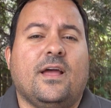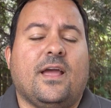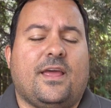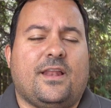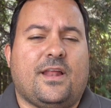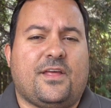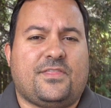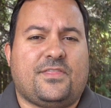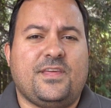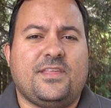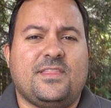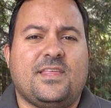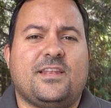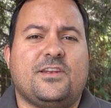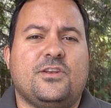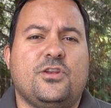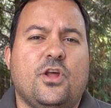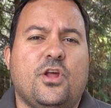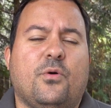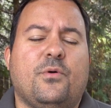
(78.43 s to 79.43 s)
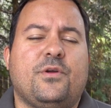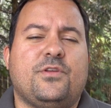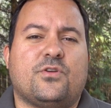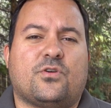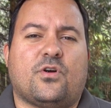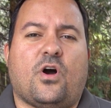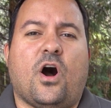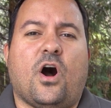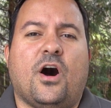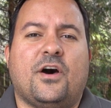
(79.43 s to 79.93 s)
And I think that knowing
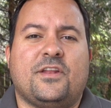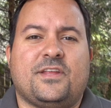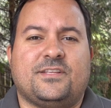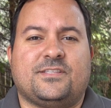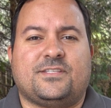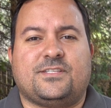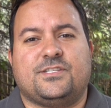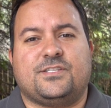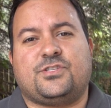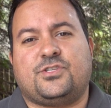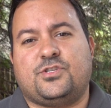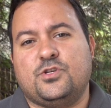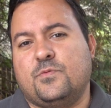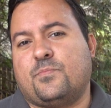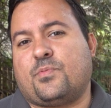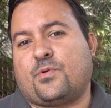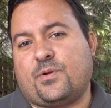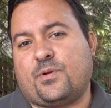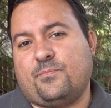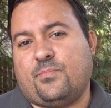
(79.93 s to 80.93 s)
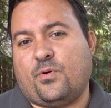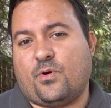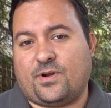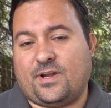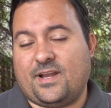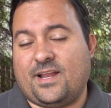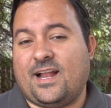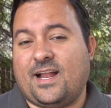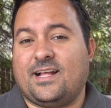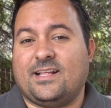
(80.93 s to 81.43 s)
your audience is super
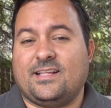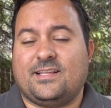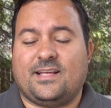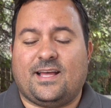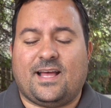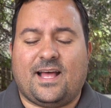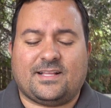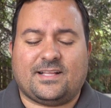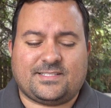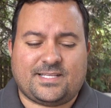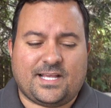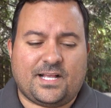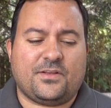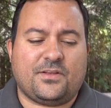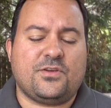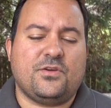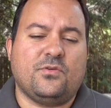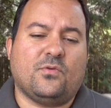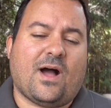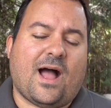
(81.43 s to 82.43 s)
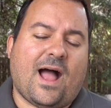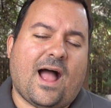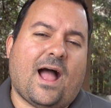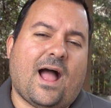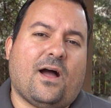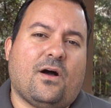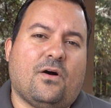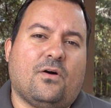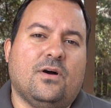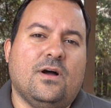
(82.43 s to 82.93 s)
important. And I'll tell you
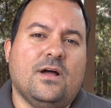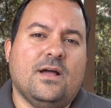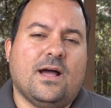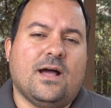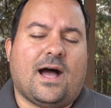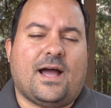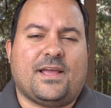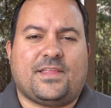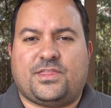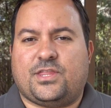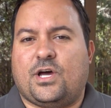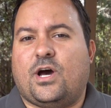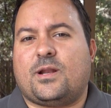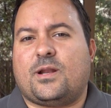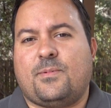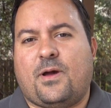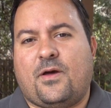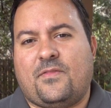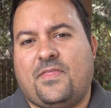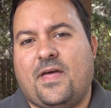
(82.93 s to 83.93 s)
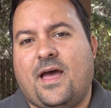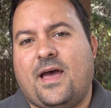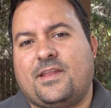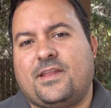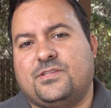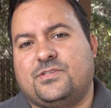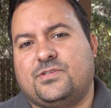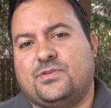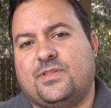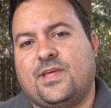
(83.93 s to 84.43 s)
how I thought about that
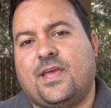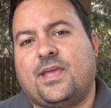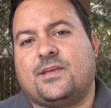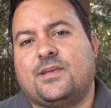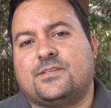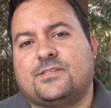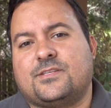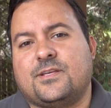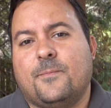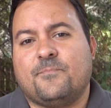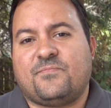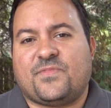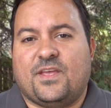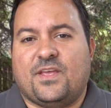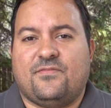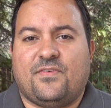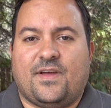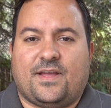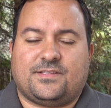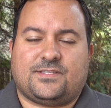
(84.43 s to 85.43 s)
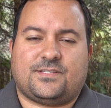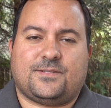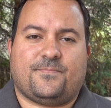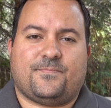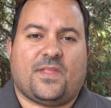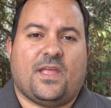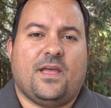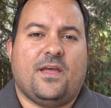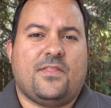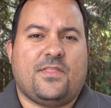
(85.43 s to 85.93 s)
in today's event.
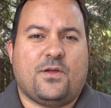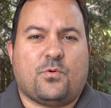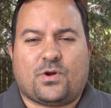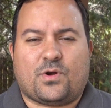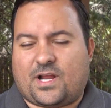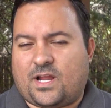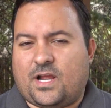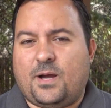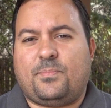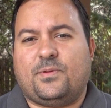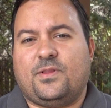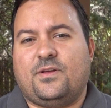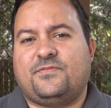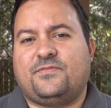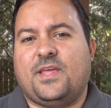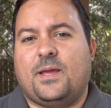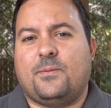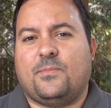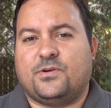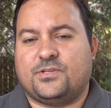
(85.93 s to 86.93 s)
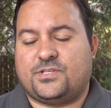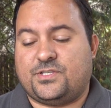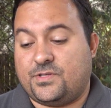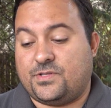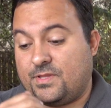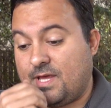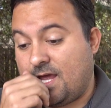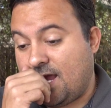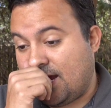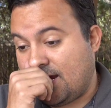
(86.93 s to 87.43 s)
There were a couple of demos
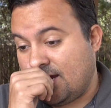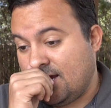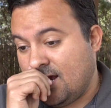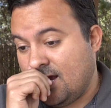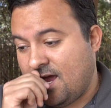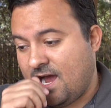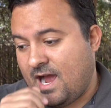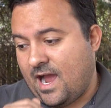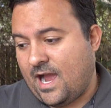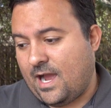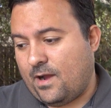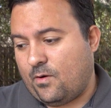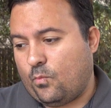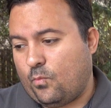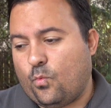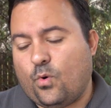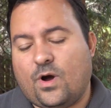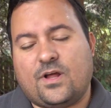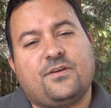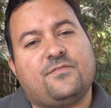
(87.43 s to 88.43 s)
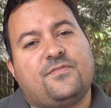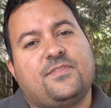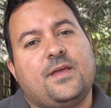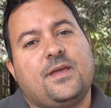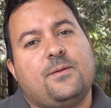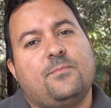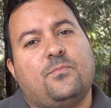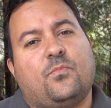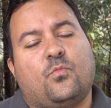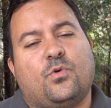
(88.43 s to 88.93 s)
today. One of
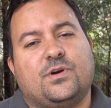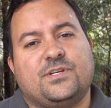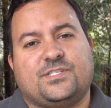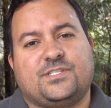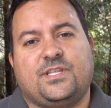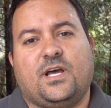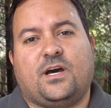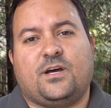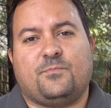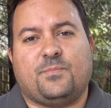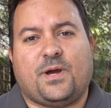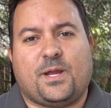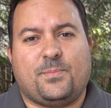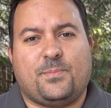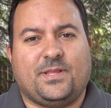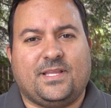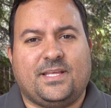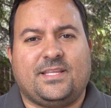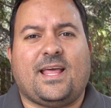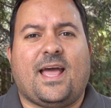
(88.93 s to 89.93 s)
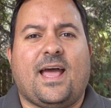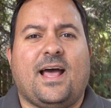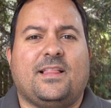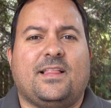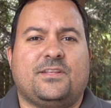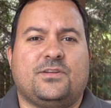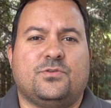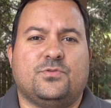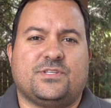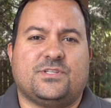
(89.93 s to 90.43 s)
them was done by Belinda
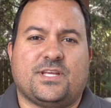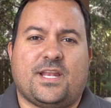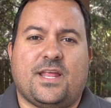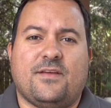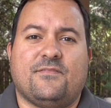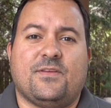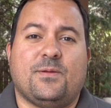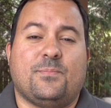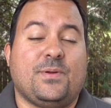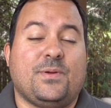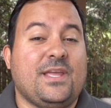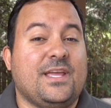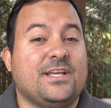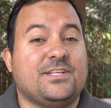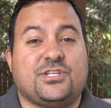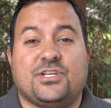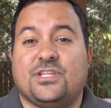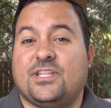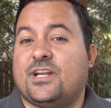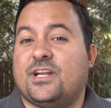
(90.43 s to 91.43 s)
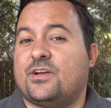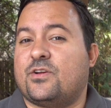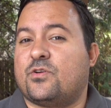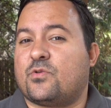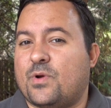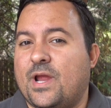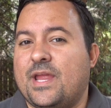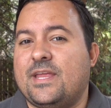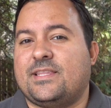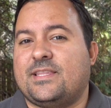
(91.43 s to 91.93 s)
Allen, who's an MVP, and she did a
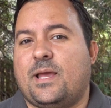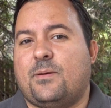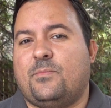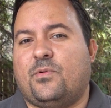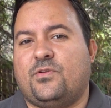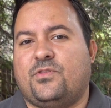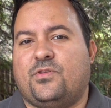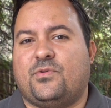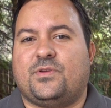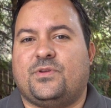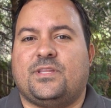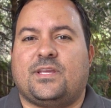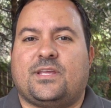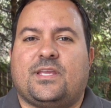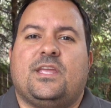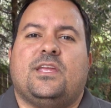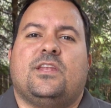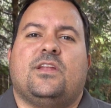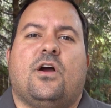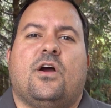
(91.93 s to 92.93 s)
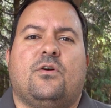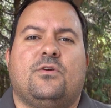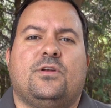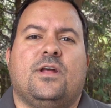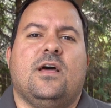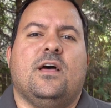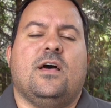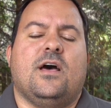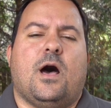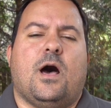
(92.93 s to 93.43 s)
great demo during the keynote
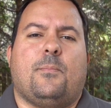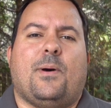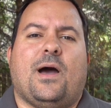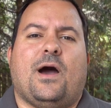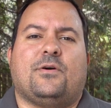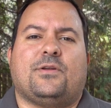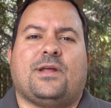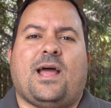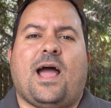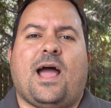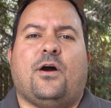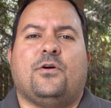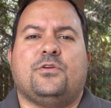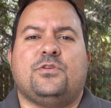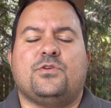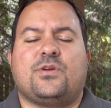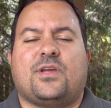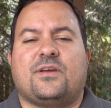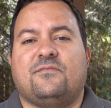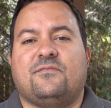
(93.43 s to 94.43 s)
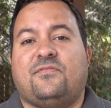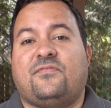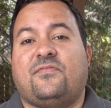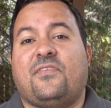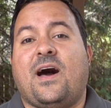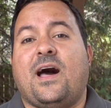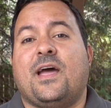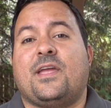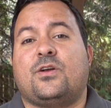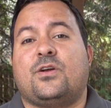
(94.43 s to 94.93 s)
about how you can
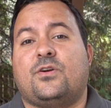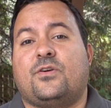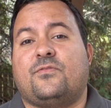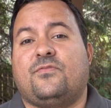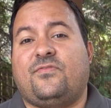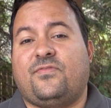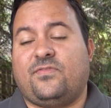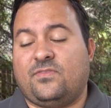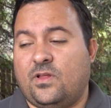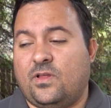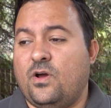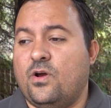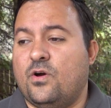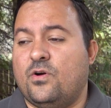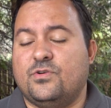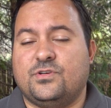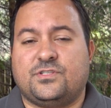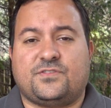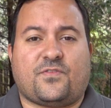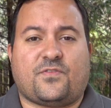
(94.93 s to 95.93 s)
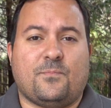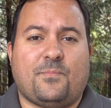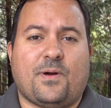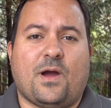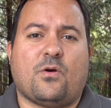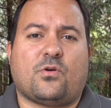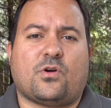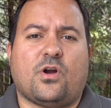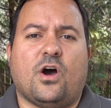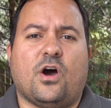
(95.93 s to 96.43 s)
fire flows from
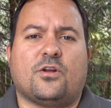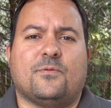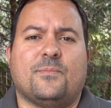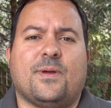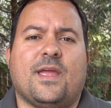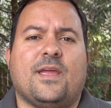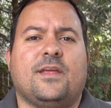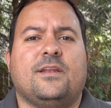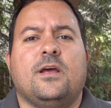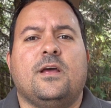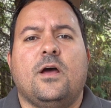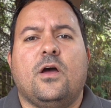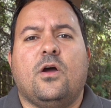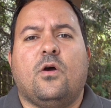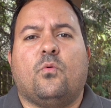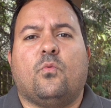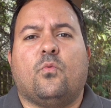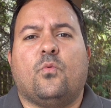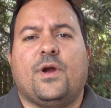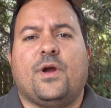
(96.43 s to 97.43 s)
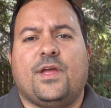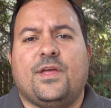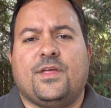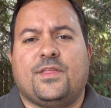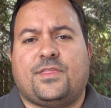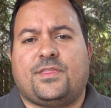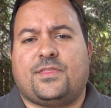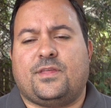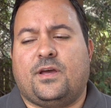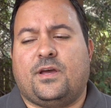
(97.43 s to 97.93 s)
Power Automate
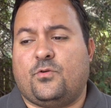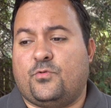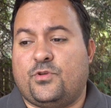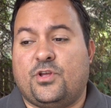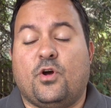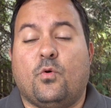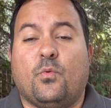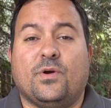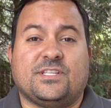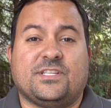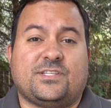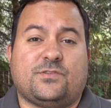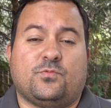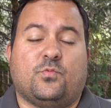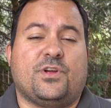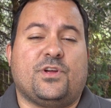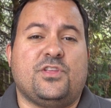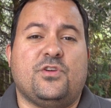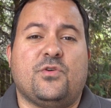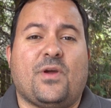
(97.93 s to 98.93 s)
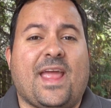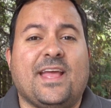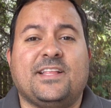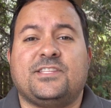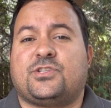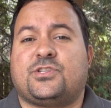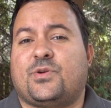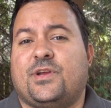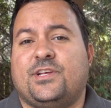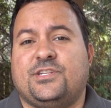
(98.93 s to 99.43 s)
with, when you
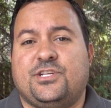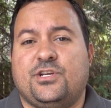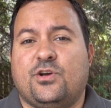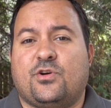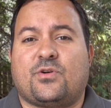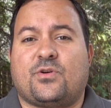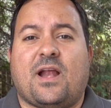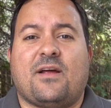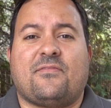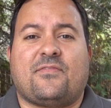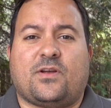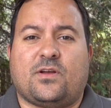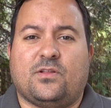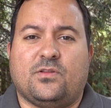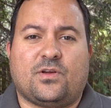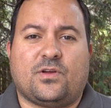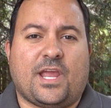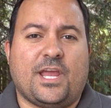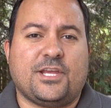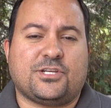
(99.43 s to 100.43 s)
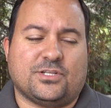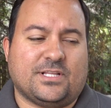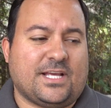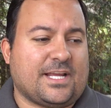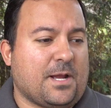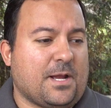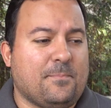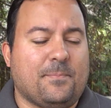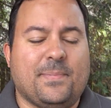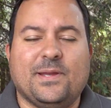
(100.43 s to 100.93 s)
enter a geographical location,
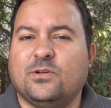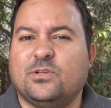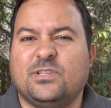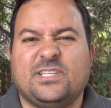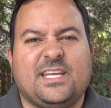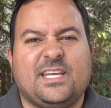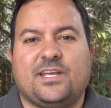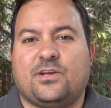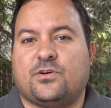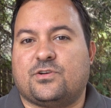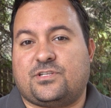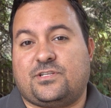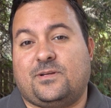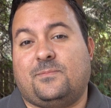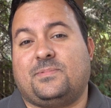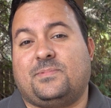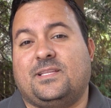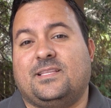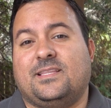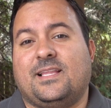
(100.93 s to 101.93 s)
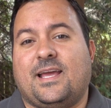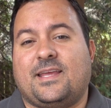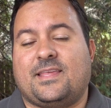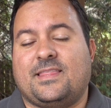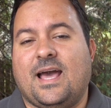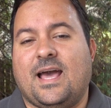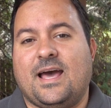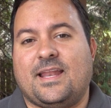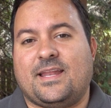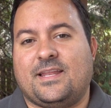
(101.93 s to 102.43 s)
like a building or something like
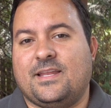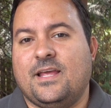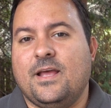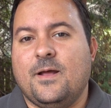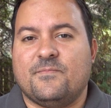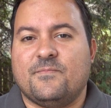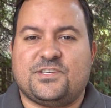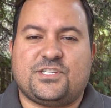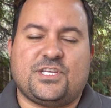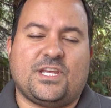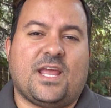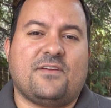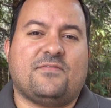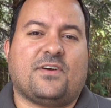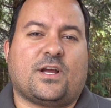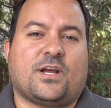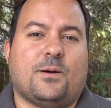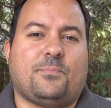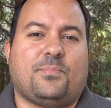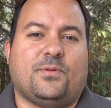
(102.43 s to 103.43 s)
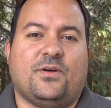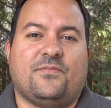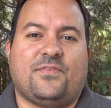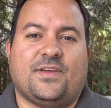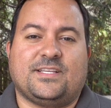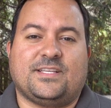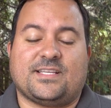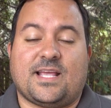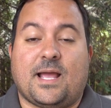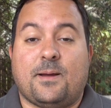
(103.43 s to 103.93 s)
that. And she gave a couple of
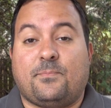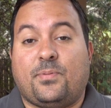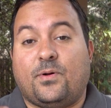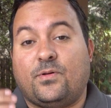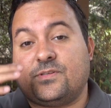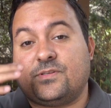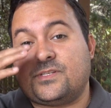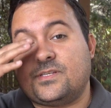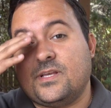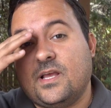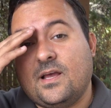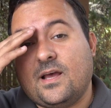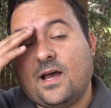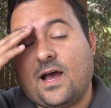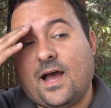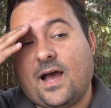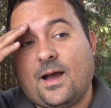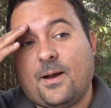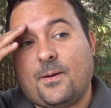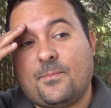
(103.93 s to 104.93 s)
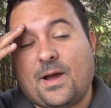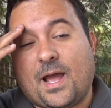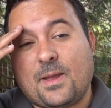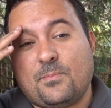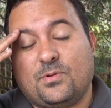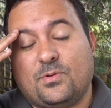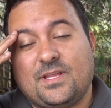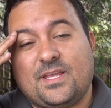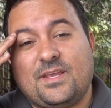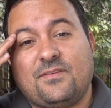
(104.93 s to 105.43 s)
examples. I
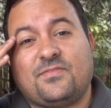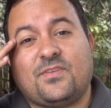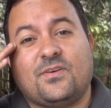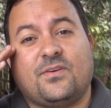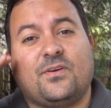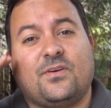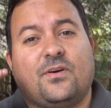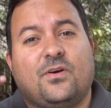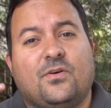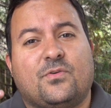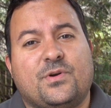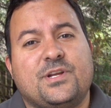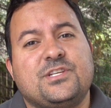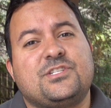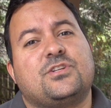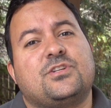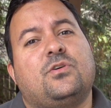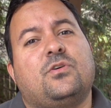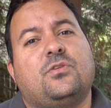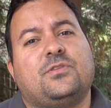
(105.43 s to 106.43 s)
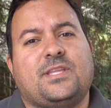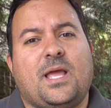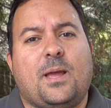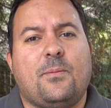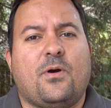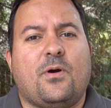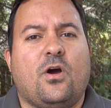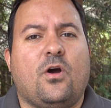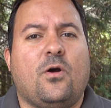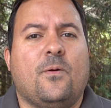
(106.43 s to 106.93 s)
believe the original
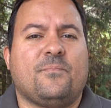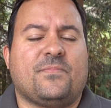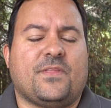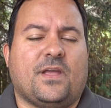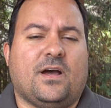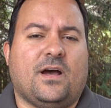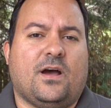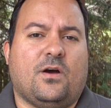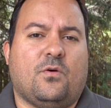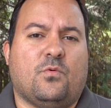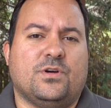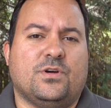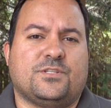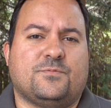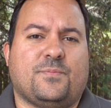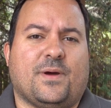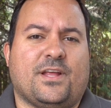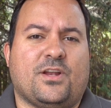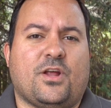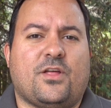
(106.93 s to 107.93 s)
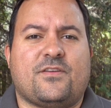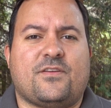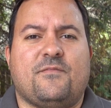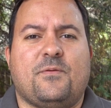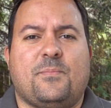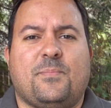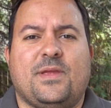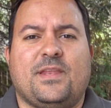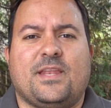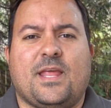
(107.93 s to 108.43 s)
demo was by another
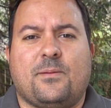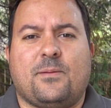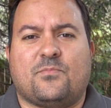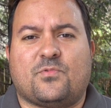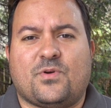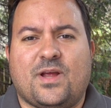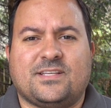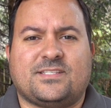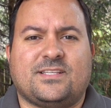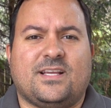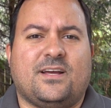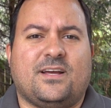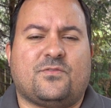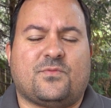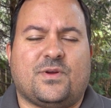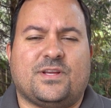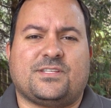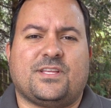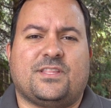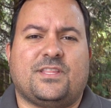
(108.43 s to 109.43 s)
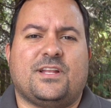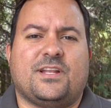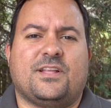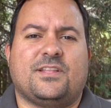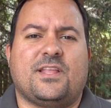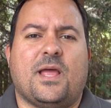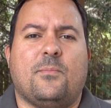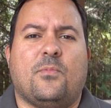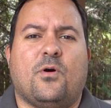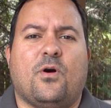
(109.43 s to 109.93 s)
MVP named Reza, and Reza did a
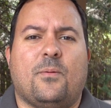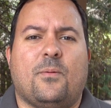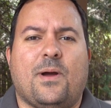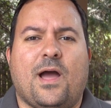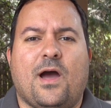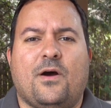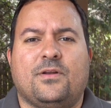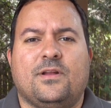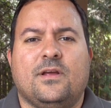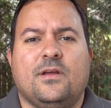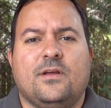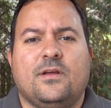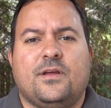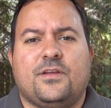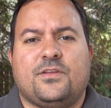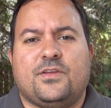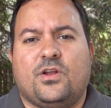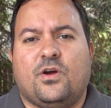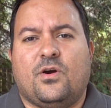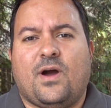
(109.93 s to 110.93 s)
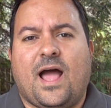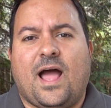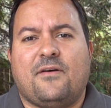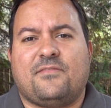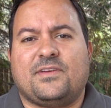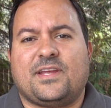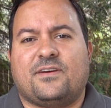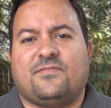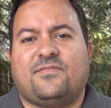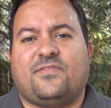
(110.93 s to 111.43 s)
demo about
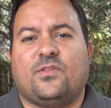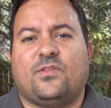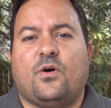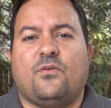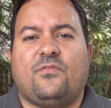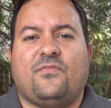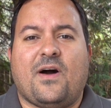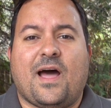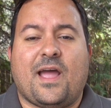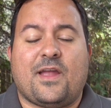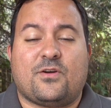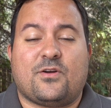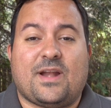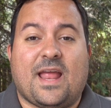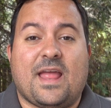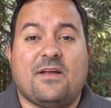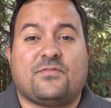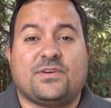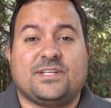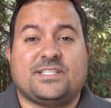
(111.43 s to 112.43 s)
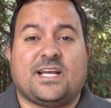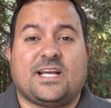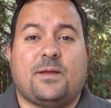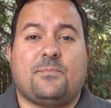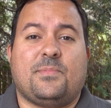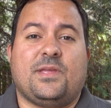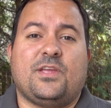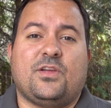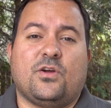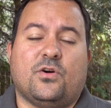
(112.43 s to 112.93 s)
having a flow fire every
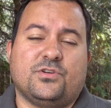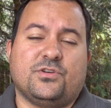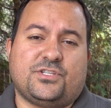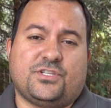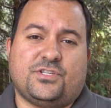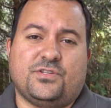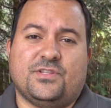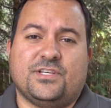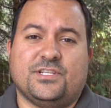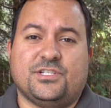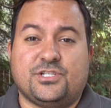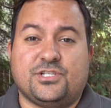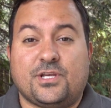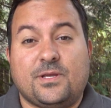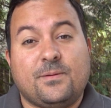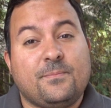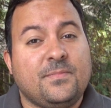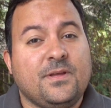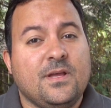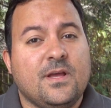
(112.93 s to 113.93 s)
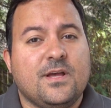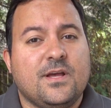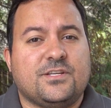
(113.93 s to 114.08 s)
time he goes to the gym.